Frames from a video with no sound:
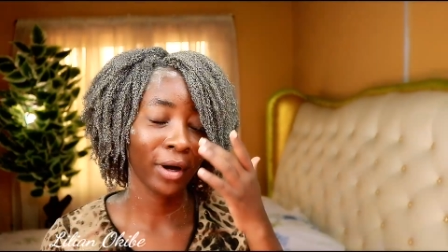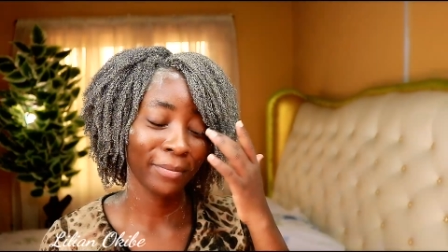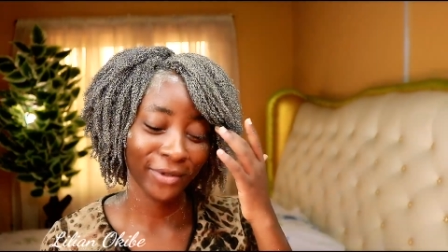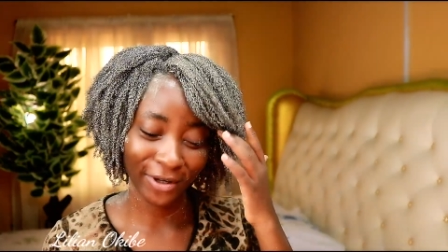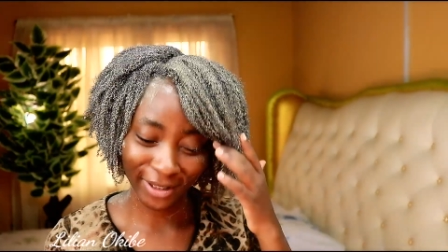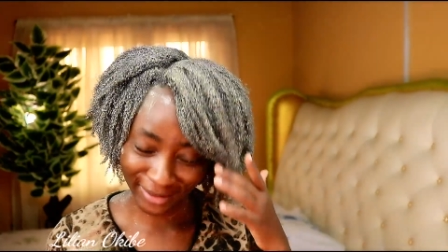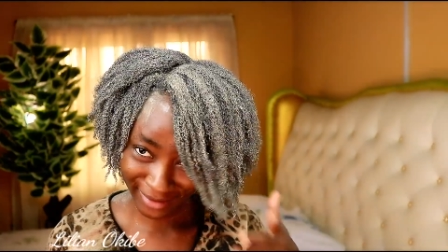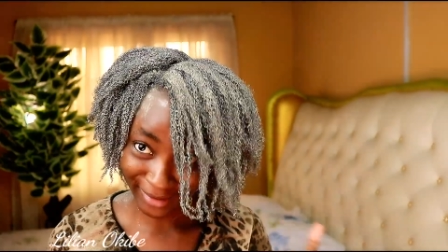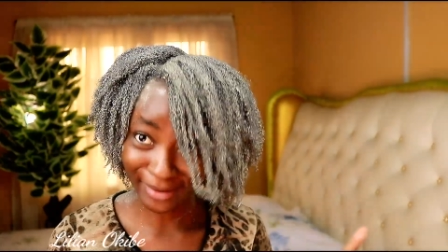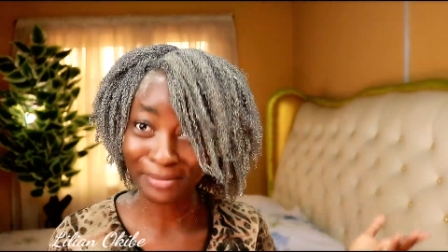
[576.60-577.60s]
Well, I'm
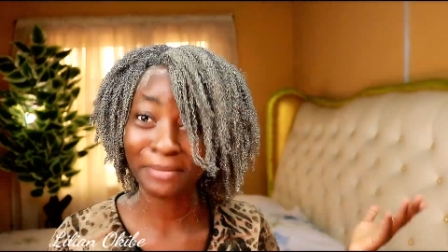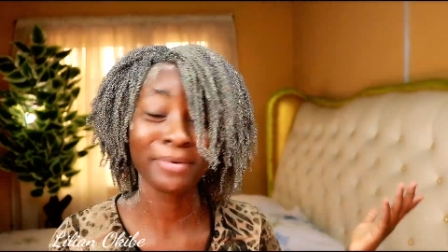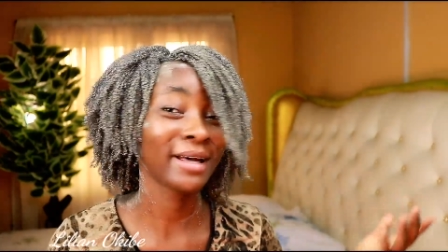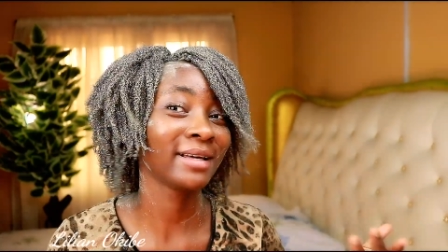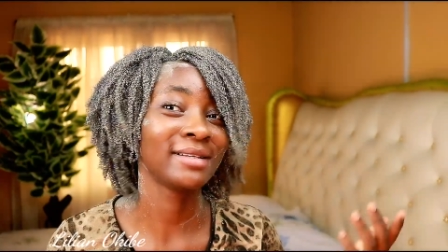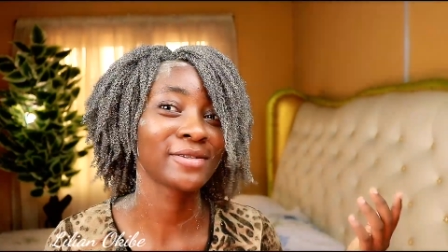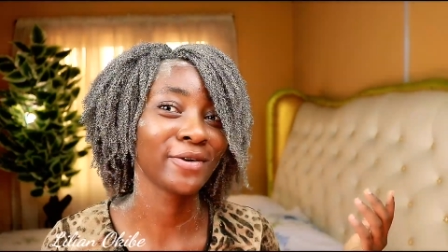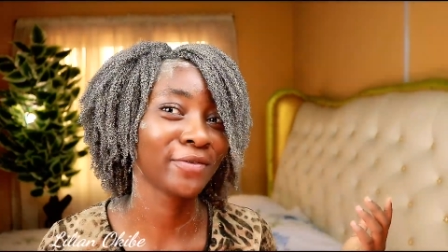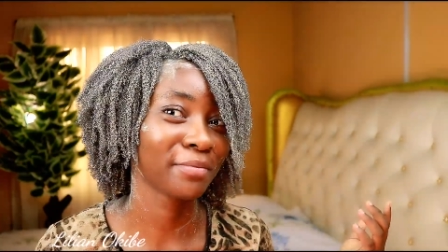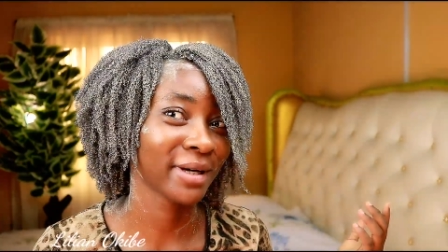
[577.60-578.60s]
done applying it
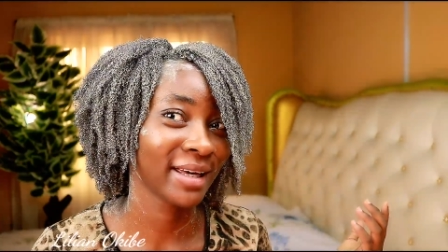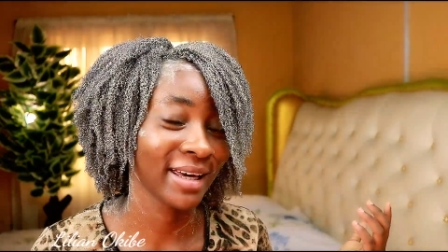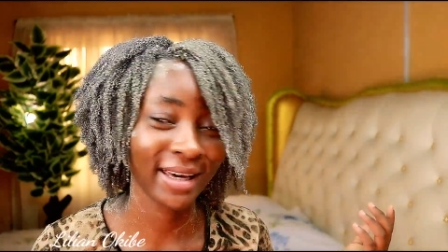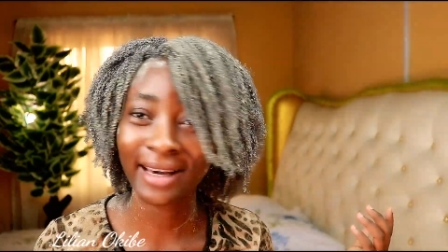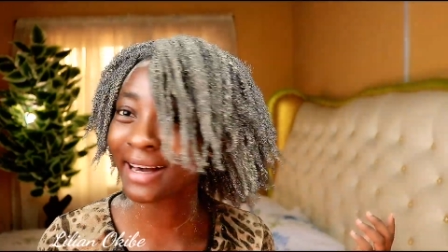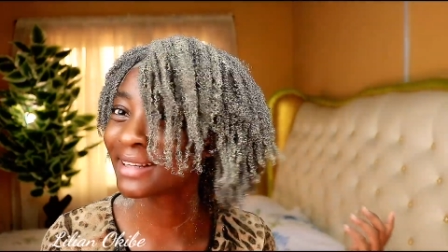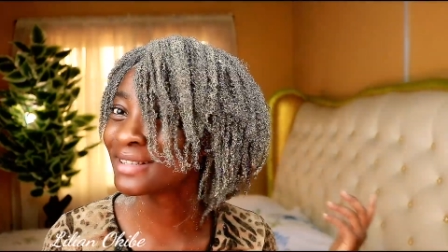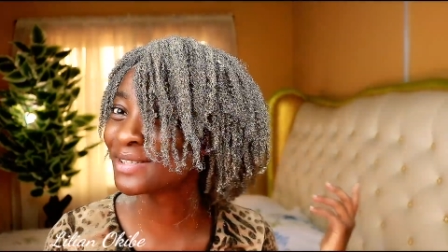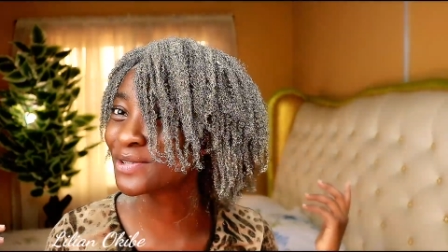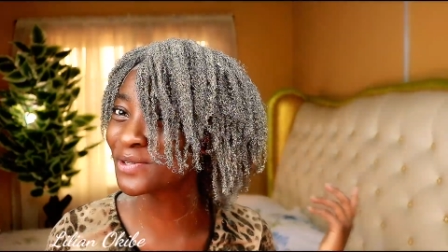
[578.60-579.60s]
all over my hair,
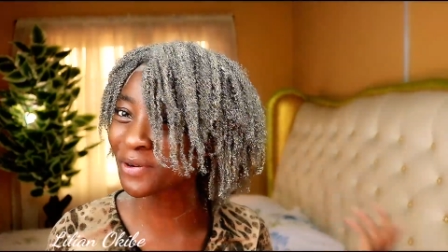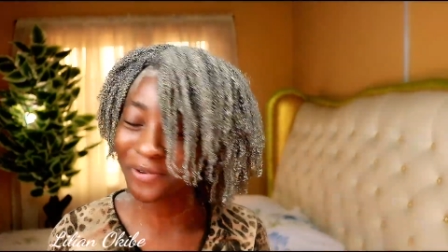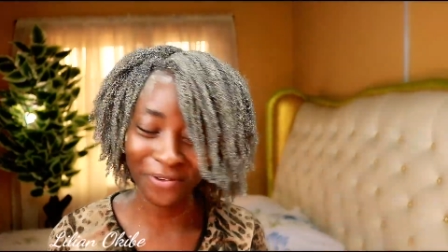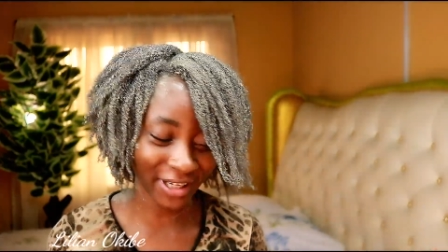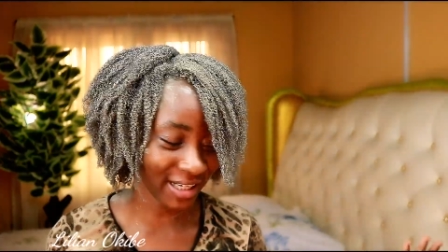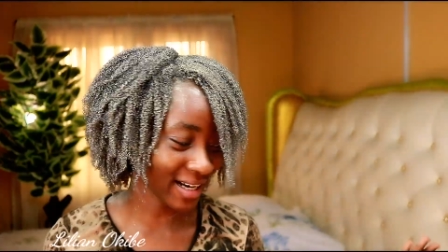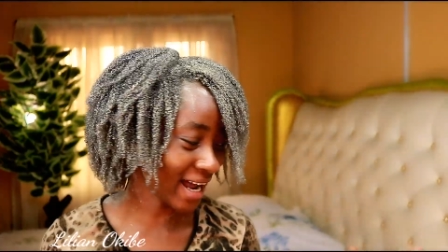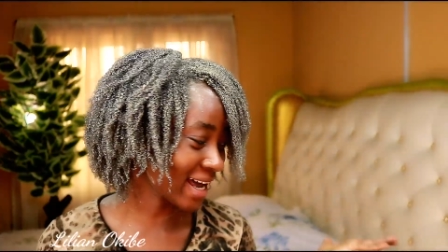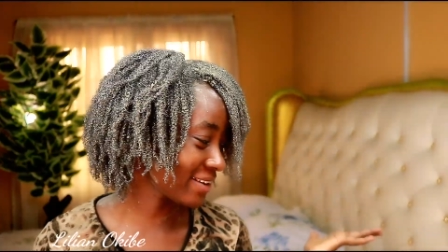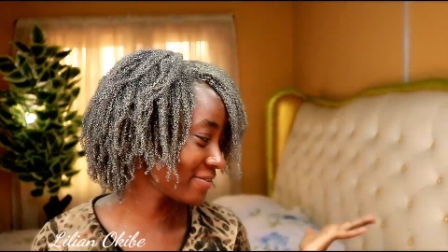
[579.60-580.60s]
and so far
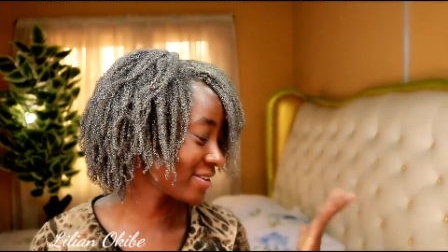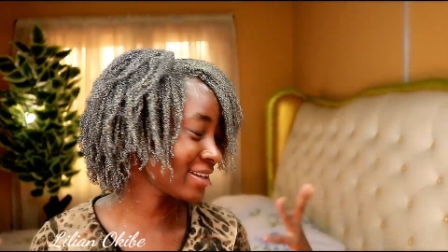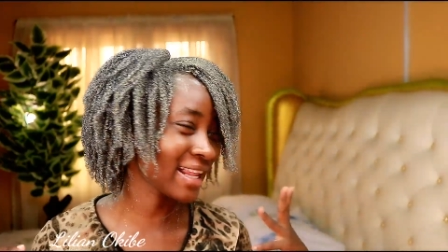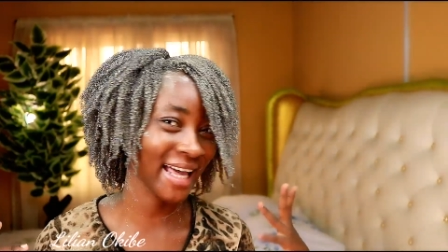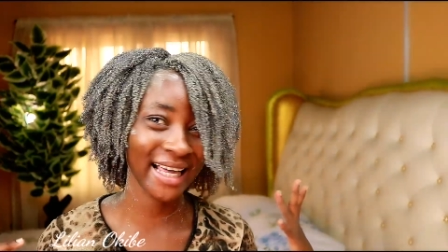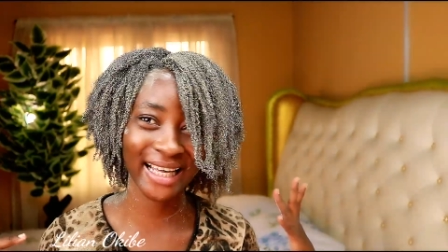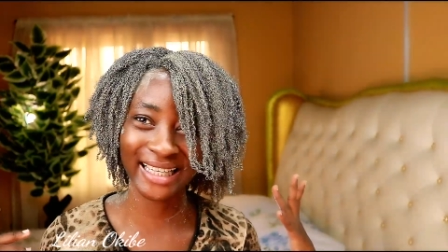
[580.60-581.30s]
I feel like